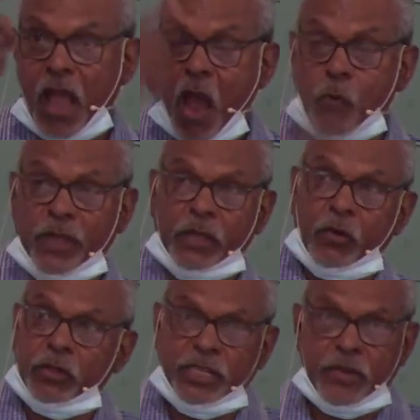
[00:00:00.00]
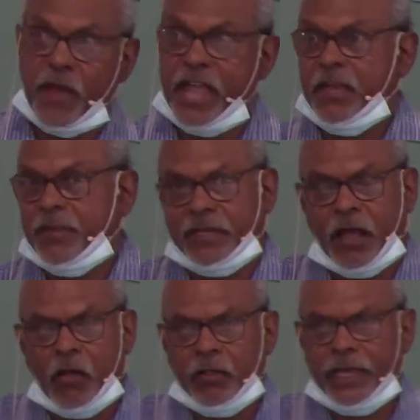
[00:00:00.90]
we got all the uranium and
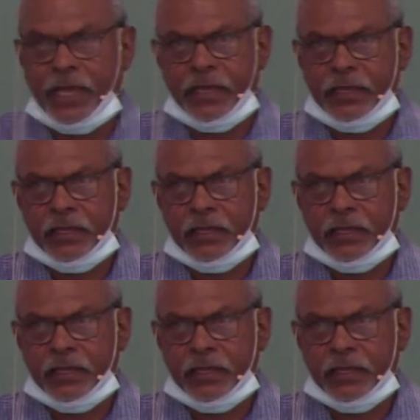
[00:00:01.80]
coal there,